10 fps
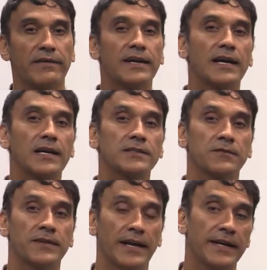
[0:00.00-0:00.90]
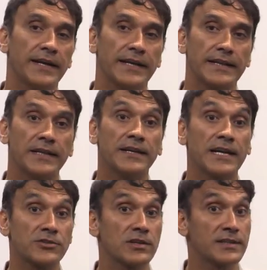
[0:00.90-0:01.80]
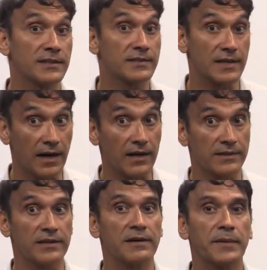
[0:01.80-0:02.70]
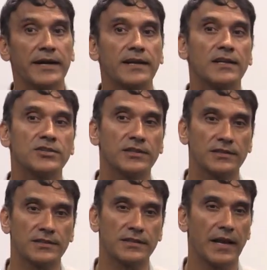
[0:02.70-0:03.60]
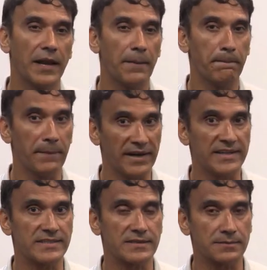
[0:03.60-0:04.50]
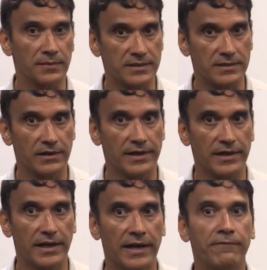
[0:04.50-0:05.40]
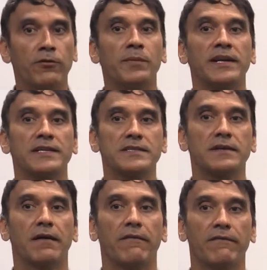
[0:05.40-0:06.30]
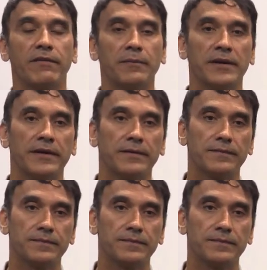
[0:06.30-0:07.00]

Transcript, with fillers: Regardless of the ending, the natural genders are the grammatical genders. Man is masculine and woman is feminine.